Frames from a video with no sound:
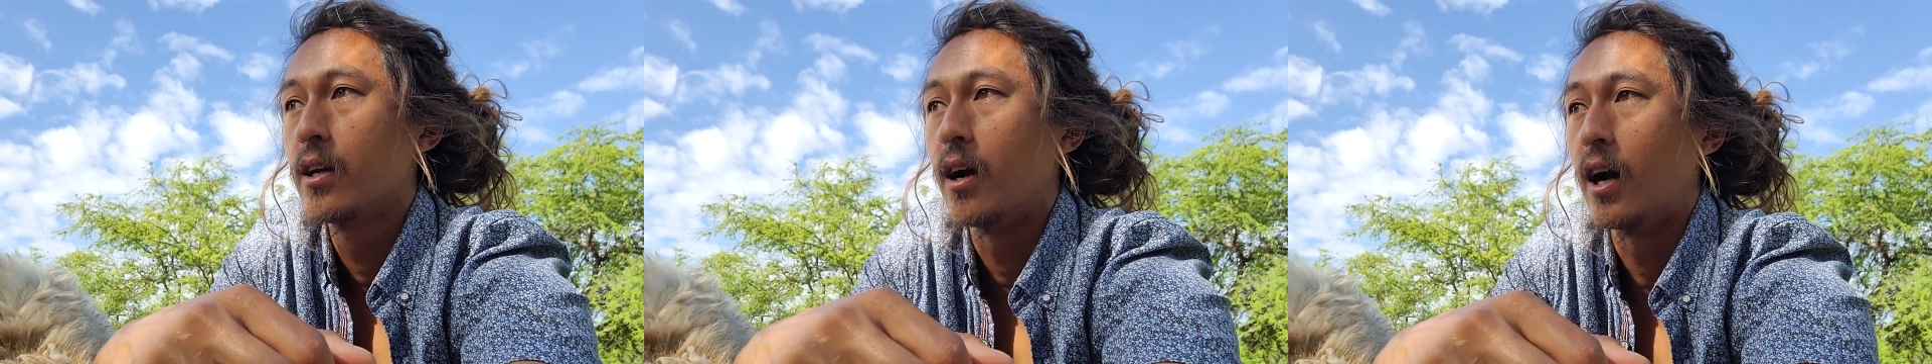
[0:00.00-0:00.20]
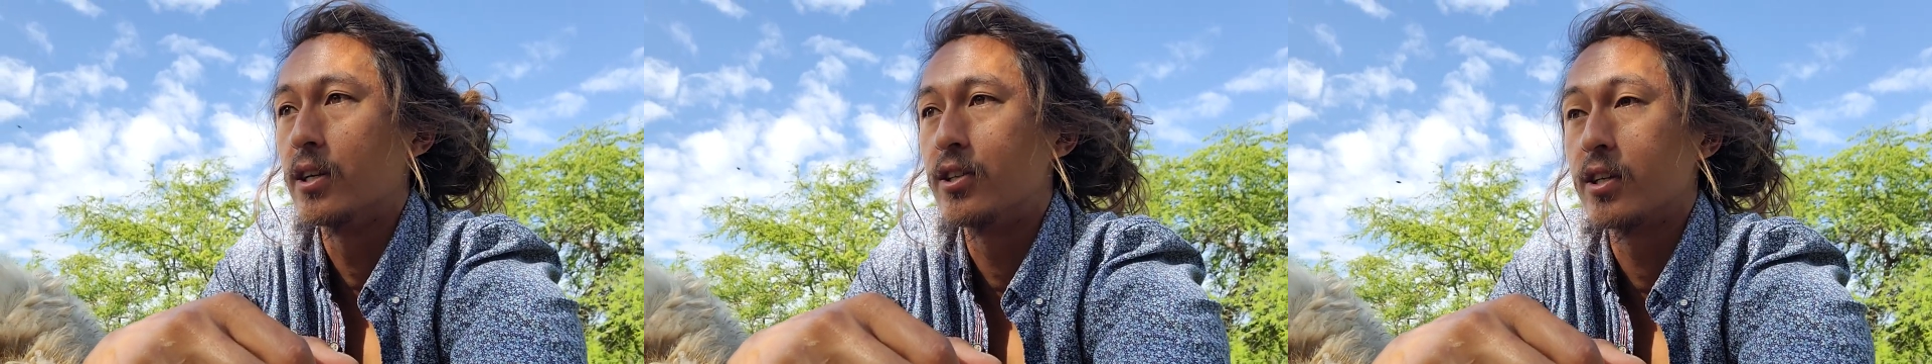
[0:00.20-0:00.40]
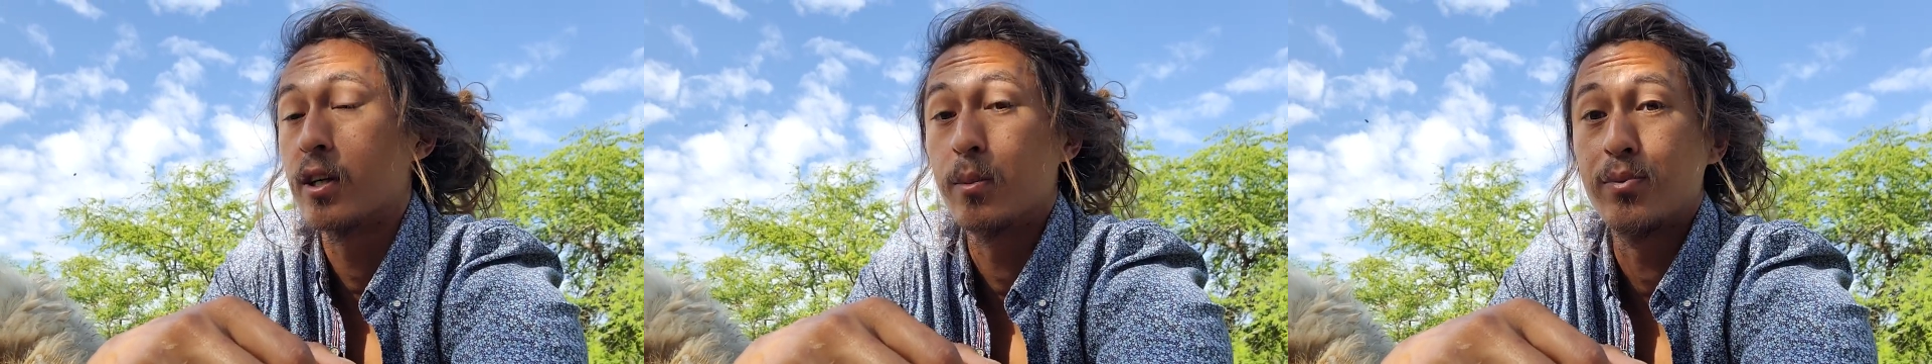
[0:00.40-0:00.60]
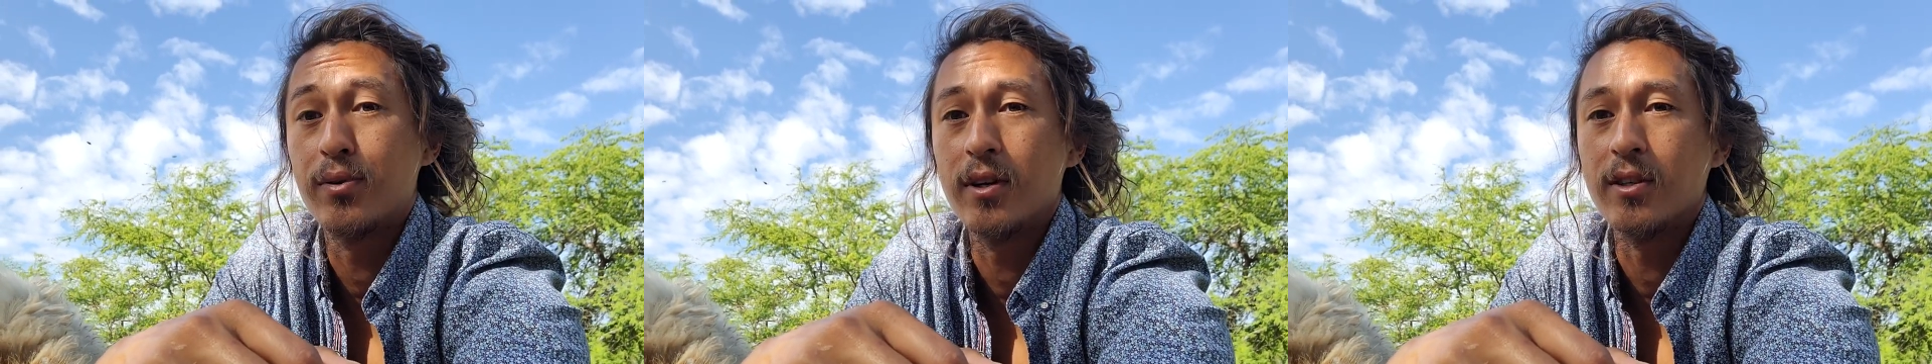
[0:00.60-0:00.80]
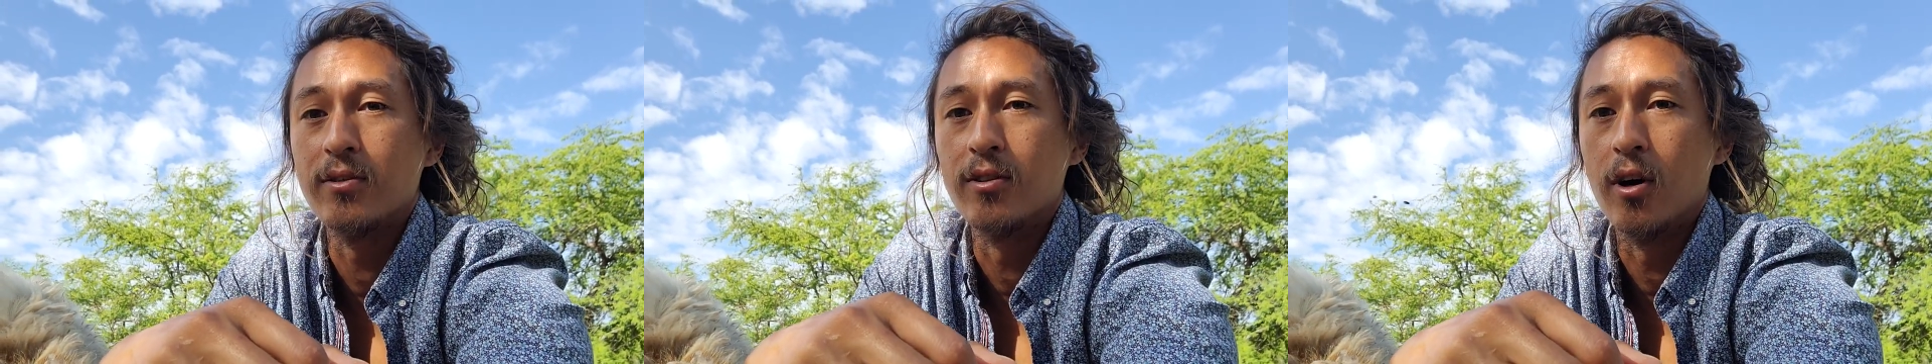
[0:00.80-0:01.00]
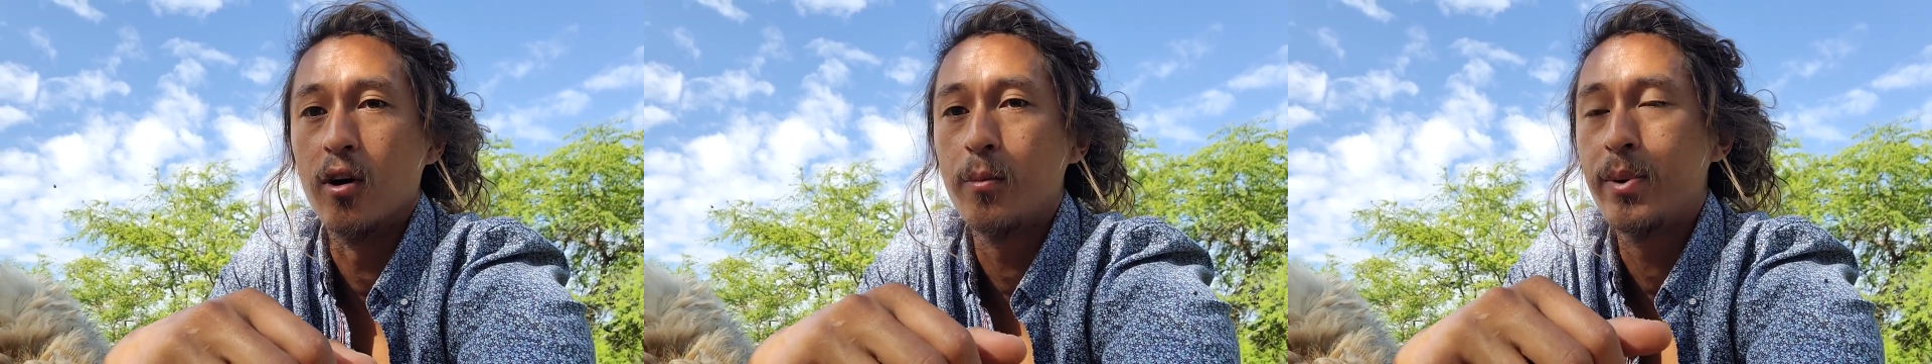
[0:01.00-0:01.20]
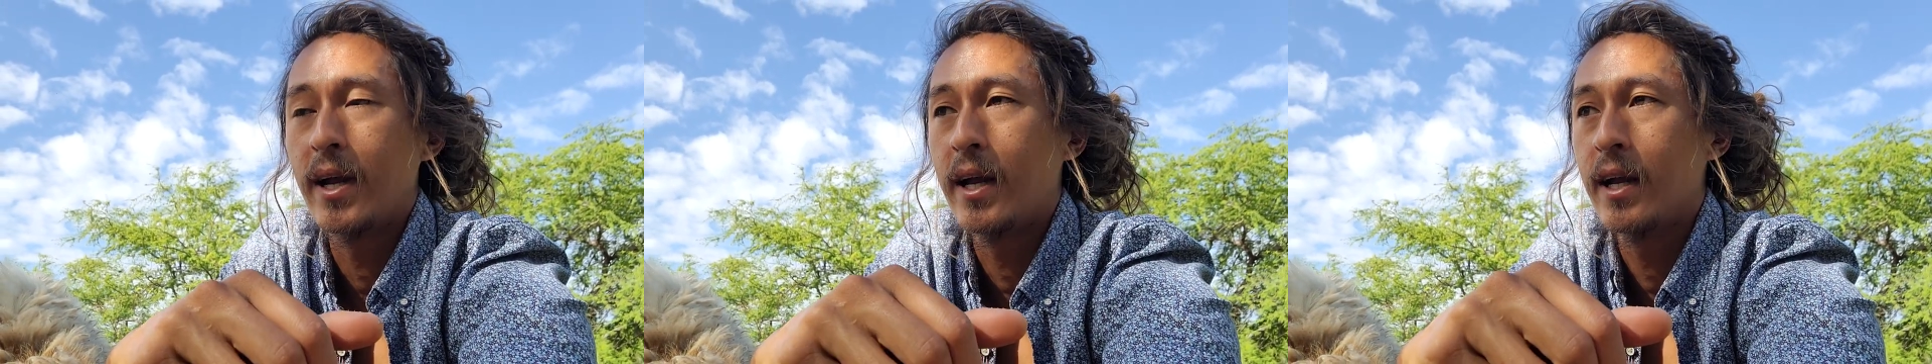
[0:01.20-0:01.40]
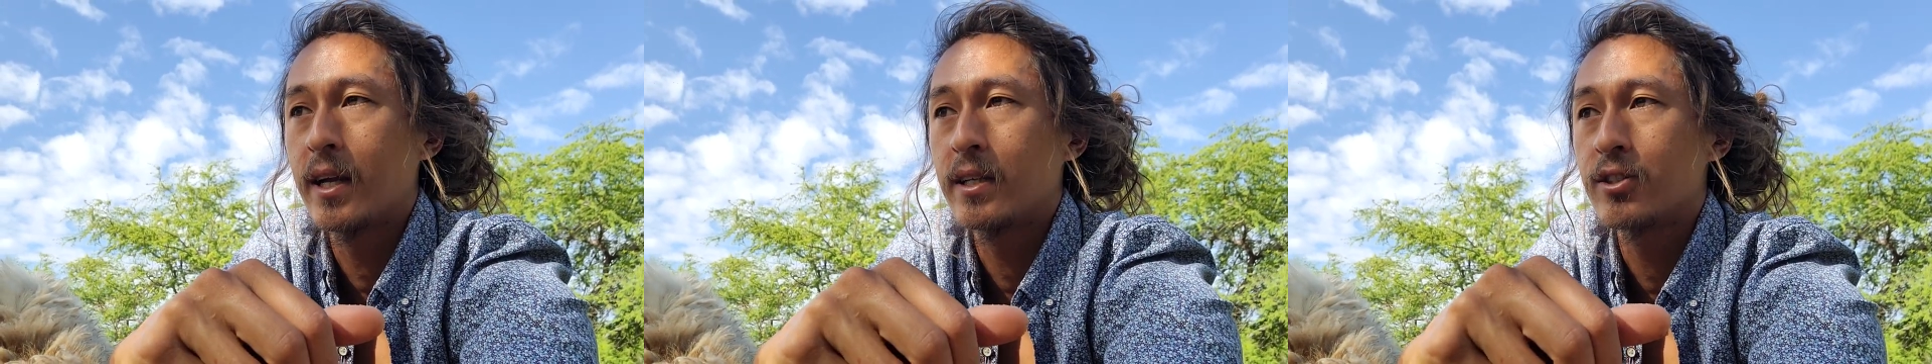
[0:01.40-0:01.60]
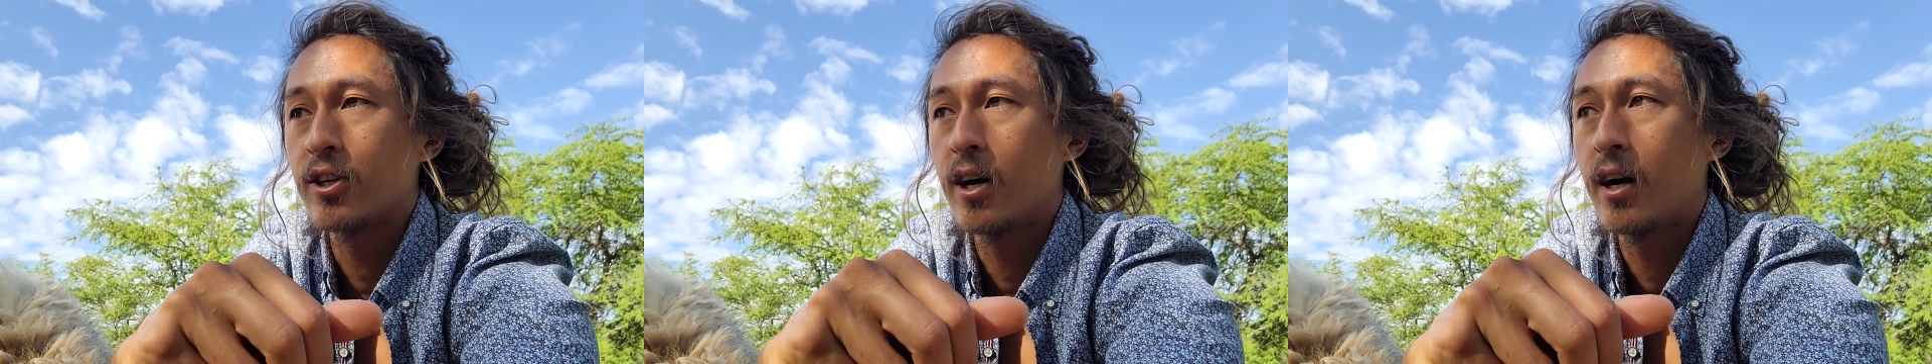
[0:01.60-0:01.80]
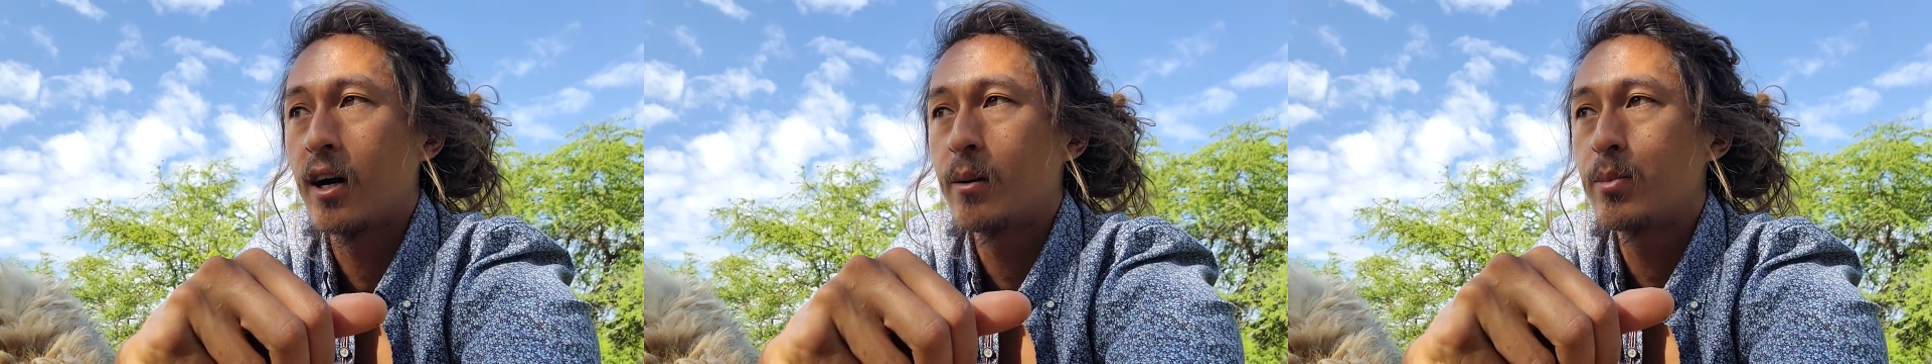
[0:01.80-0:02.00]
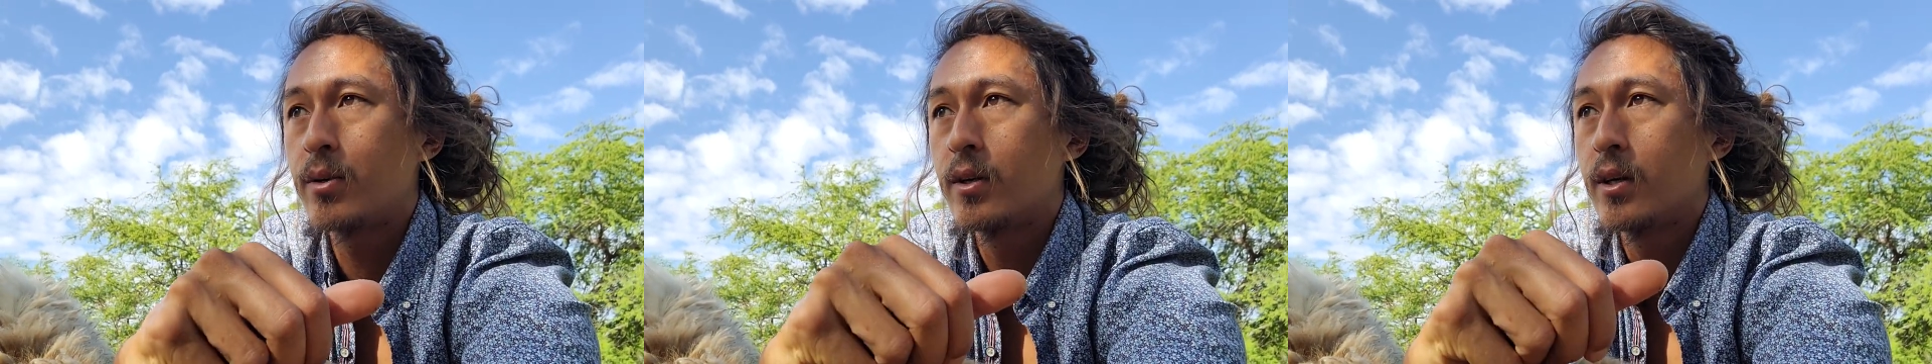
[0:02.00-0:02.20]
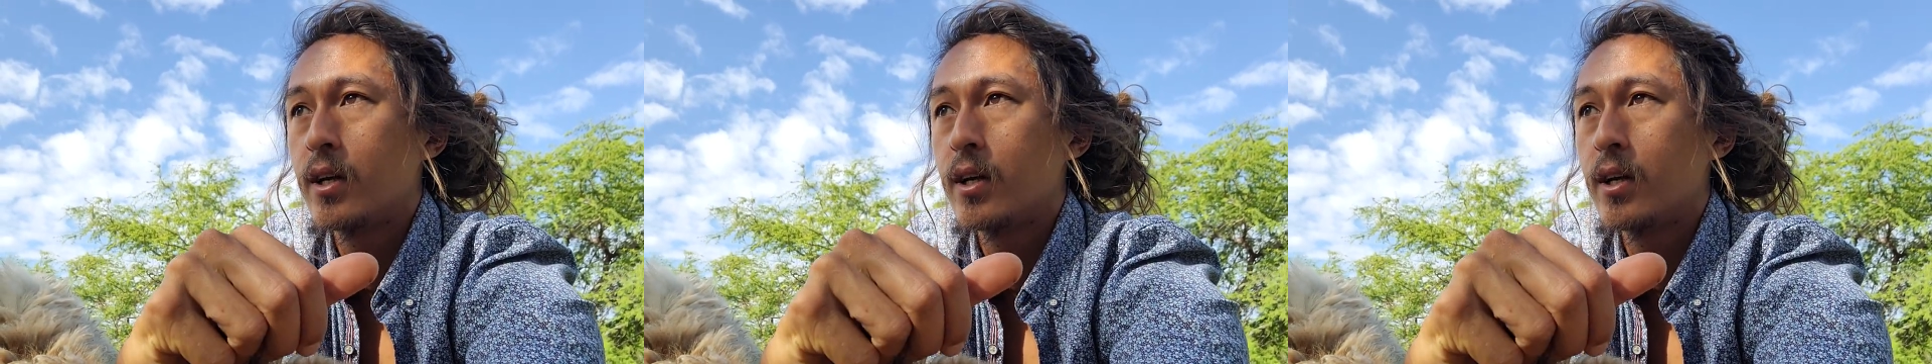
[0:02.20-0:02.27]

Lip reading: I took a pretty low-paying job.